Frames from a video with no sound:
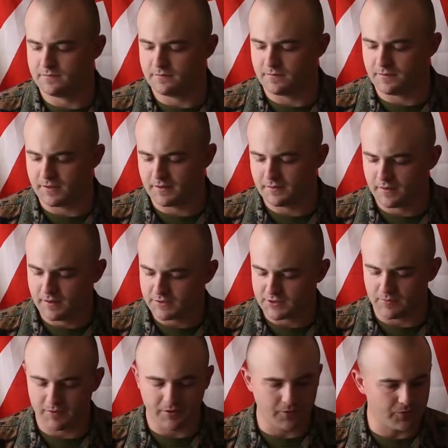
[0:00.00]
Okay, so
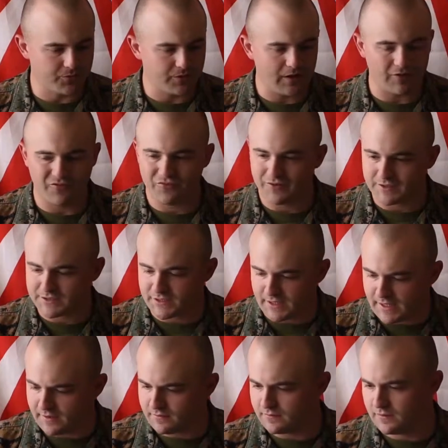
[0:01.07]
I'm going to go through how to fix
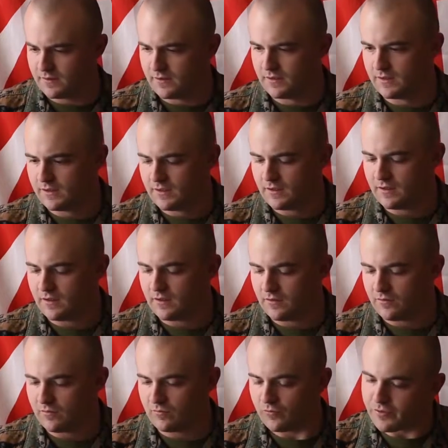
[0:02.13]
that
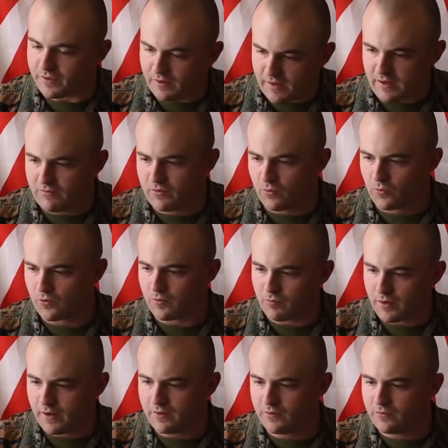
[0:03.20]
uh, without having to order a
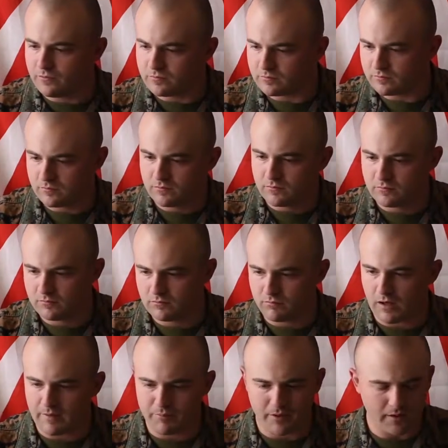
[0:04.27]
brand new
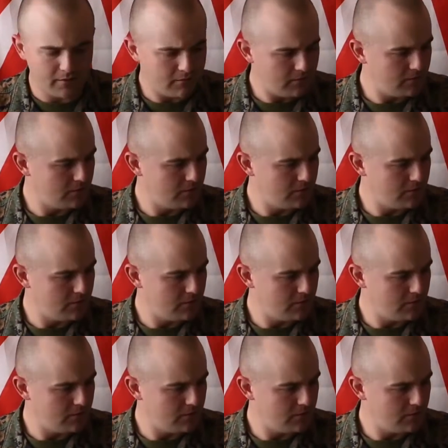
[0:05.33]
bipod